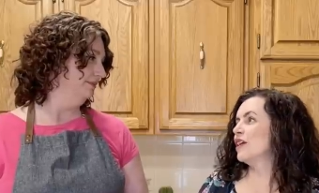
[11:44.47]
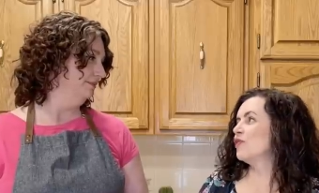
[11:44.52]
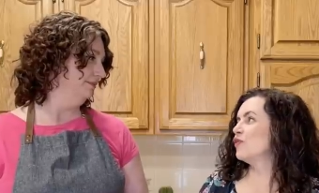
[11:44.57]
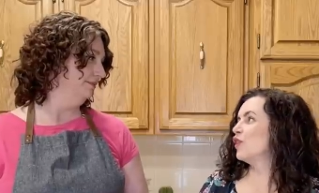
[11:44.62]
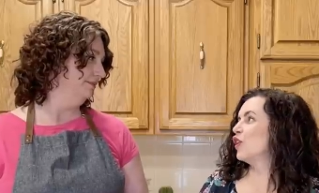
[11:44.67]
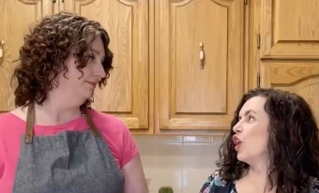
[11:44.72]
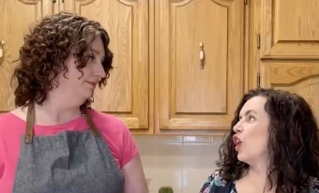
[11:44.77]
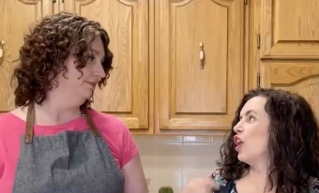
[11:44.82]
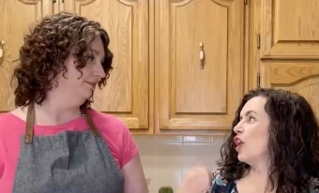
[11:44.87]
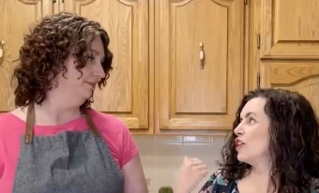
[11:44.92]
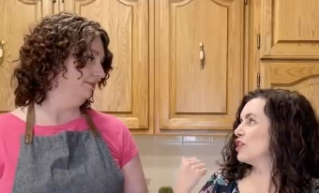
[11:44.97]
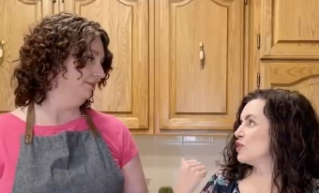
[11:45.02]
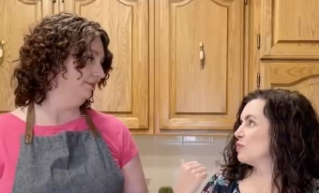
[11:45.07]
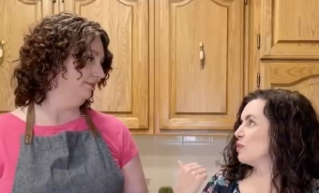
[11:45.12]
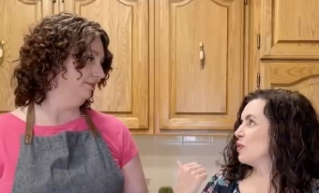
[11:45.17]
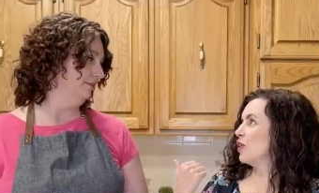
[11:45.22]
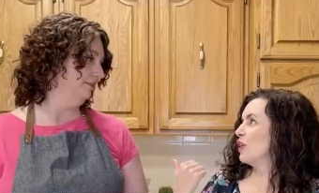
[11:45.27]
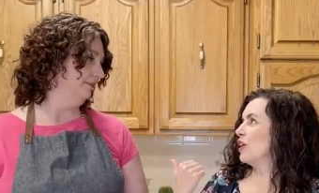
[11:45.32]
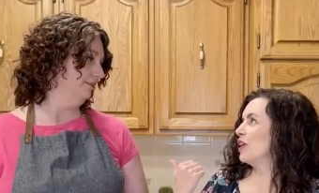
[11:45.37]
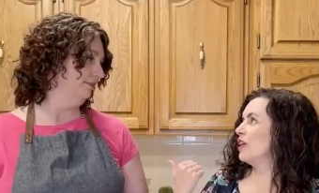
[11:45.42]
Speaker 1: I forgot to
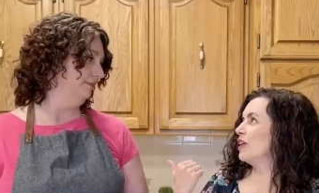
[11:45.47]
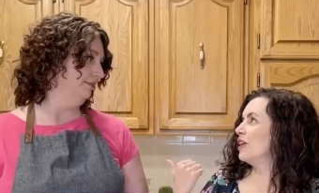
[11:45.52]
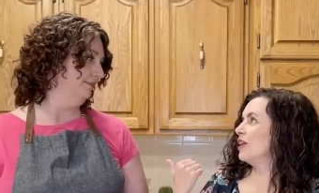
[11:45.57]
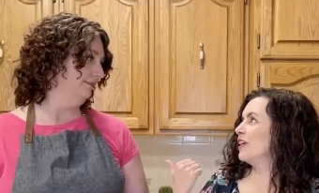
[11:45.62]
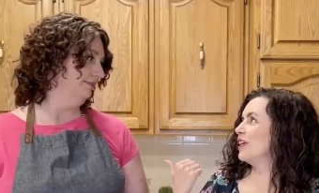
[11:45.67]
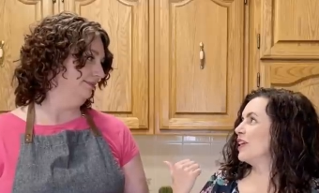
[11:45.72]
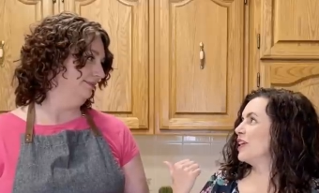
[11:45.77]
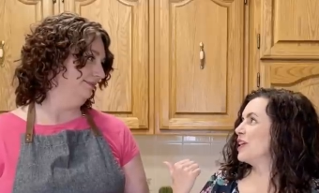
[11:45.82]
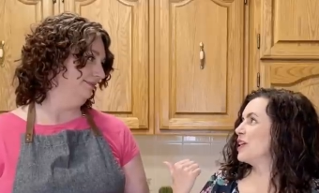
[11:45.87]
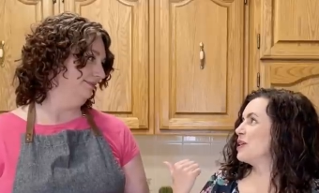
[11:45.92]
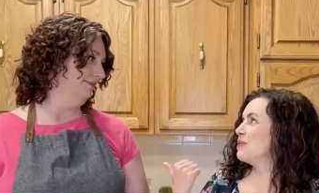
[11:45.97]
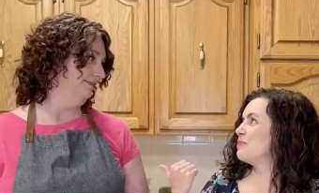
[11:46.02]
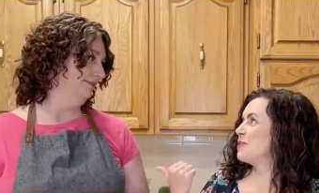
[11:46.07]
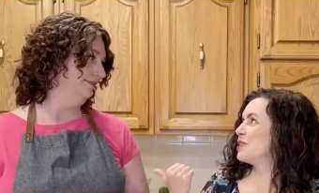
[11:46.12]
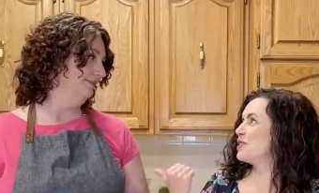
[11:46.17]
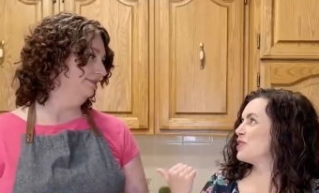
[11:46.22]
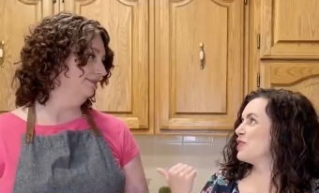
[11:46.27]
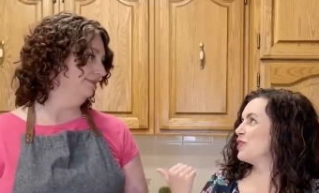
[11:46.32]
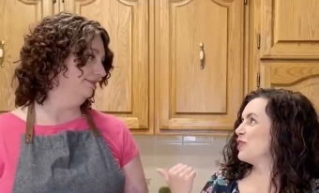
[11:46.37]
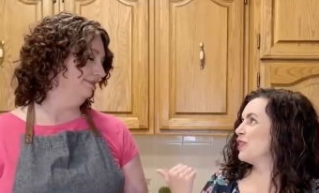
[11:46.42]
put it in my
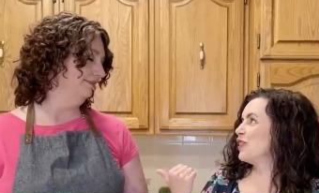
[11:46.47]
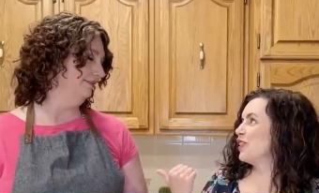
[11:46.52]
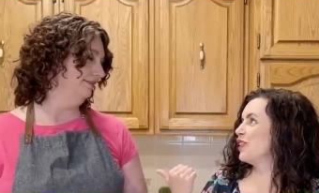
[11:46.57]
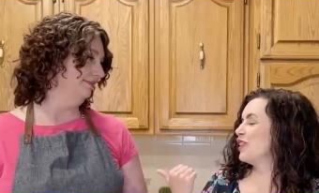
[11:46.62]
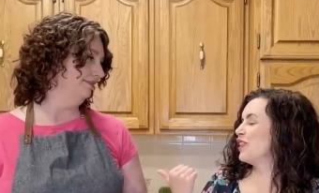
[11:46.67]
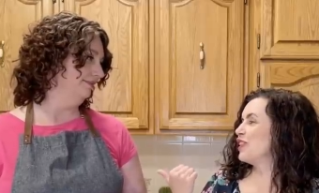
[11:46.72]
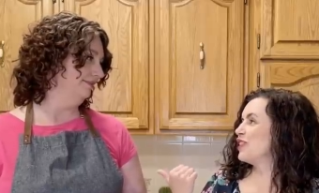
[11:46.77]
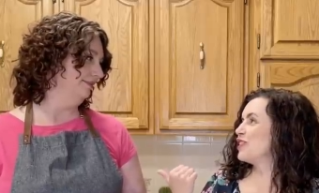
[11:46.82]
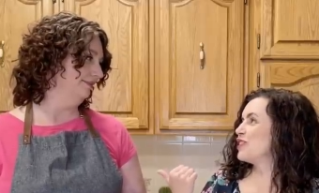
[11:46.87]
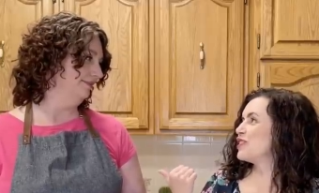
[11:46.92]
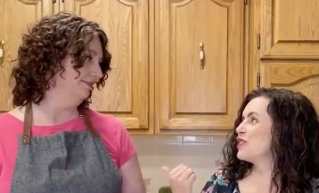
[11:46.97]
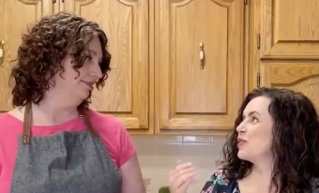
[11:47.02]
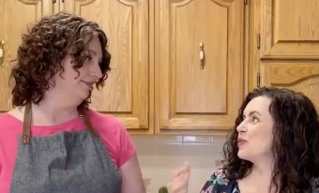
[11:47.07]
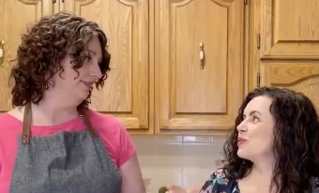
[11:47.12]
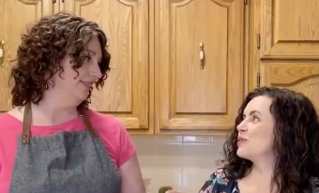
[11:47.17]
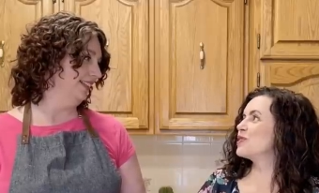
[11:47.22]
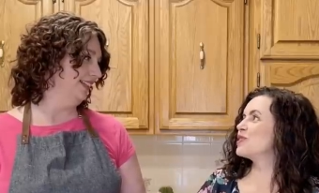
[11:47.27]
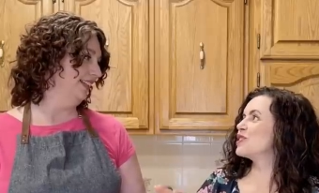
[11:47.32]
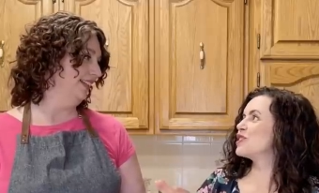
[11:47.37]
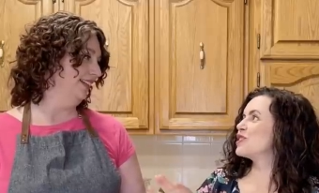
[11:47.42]
slow cooker, so it
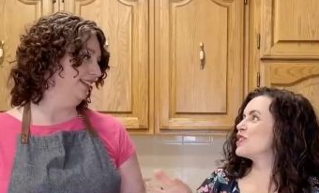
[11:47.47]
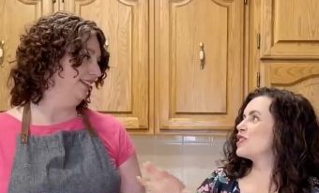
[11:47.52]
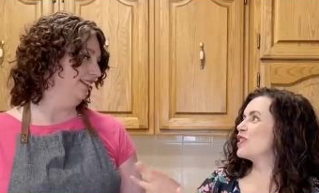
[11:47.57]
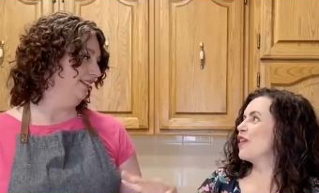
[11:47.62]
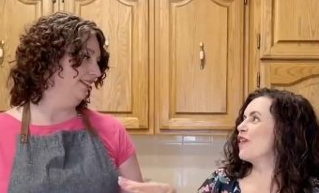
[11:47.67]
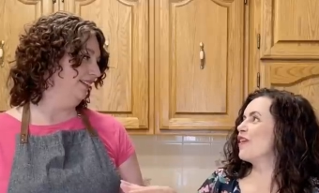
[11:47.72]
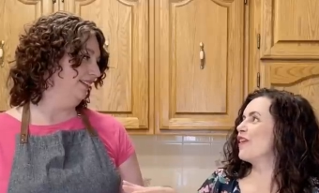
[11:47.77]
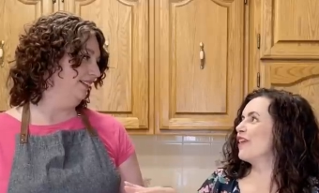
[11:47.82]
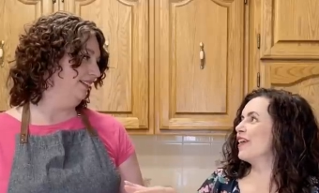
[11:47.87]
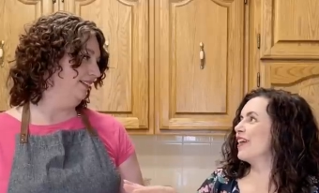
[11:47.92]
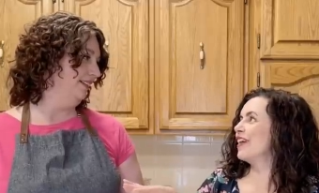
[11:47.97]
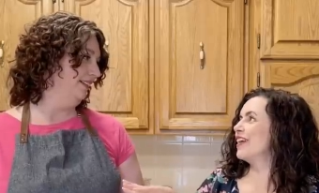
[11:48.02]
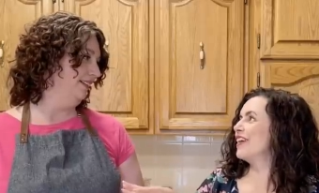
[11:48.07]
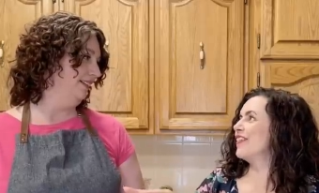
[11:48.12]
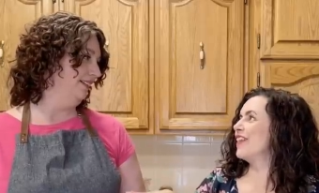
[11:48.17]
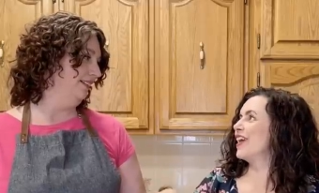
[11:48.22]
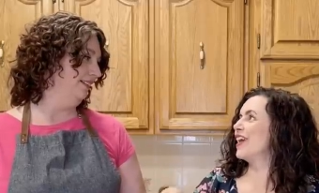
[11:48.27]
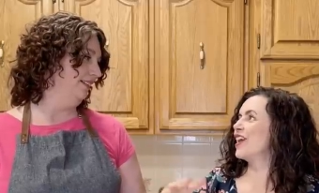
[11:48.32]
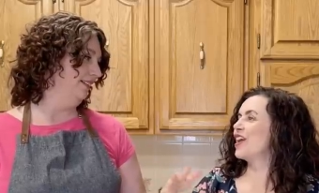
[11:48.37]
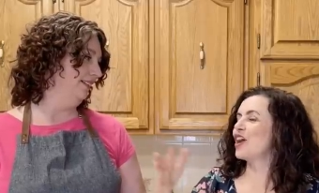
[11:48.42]
was just thawing. And then
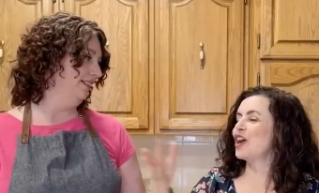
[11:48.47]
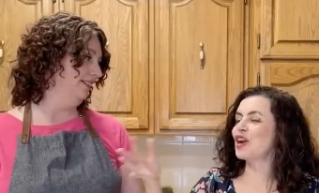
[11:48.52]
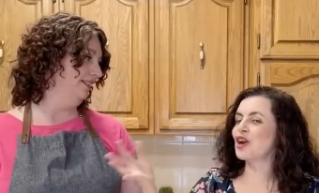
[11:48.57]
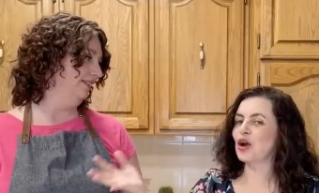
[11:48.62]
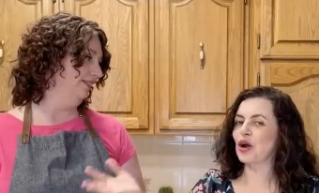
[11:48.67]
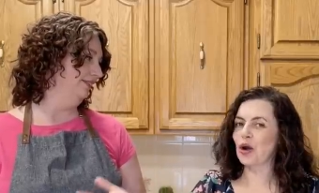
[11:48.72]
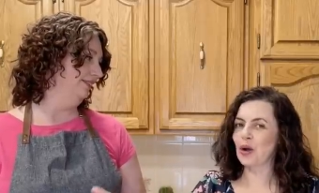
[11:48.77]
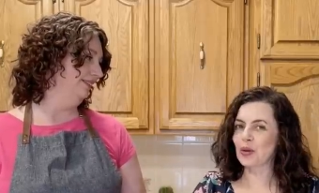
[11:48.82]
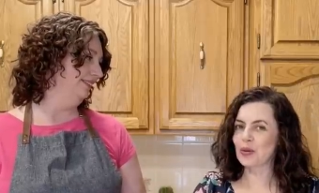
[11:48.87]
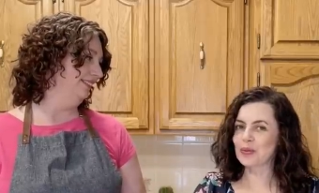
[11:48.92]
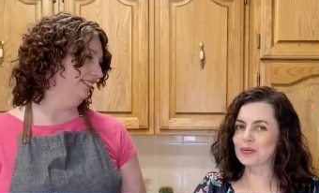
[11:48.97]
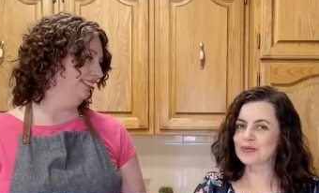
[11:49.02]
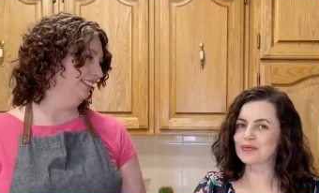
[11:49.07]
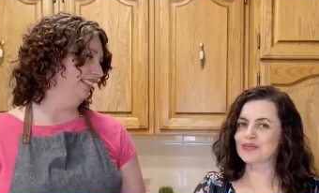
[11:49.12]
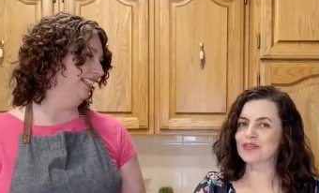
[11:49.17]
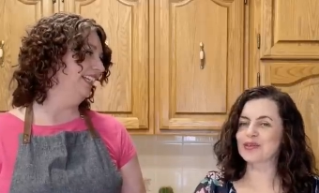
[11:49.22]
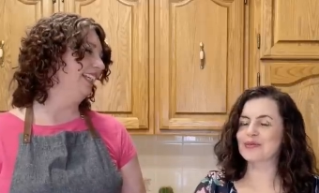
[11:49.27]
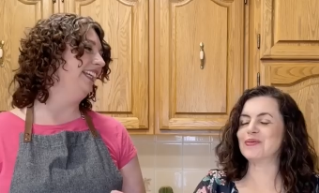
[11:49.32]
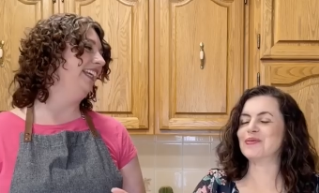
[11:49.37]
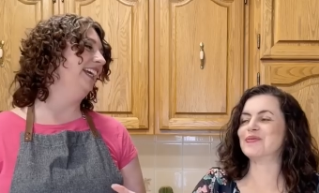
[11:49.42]
I got home
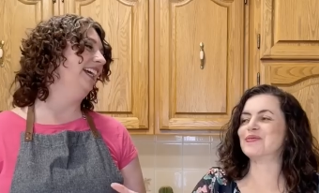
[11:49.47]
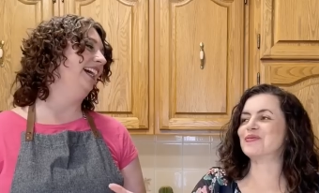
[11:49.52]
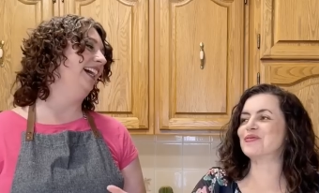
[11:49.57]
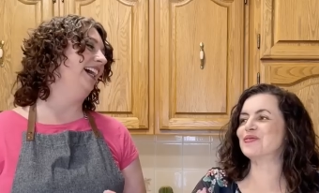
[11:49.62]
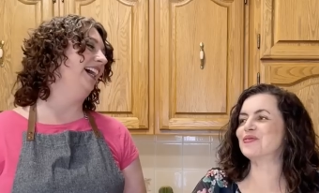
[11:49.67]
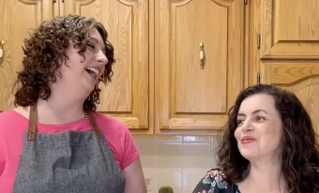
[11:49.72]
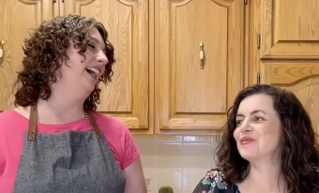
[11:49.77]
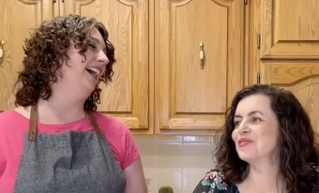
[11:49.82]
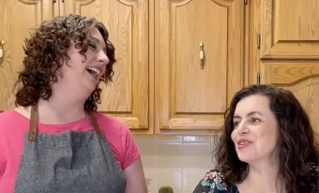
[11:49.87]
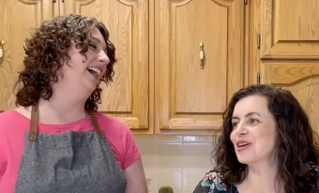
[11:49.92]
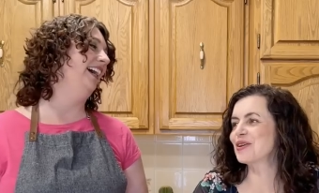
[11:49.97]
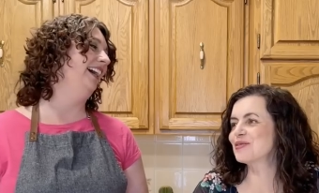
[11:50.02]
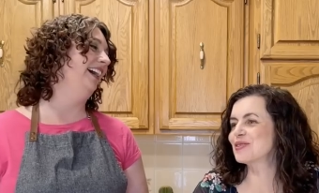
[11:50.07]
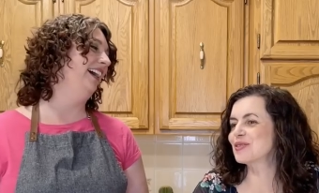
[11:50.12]
from yeah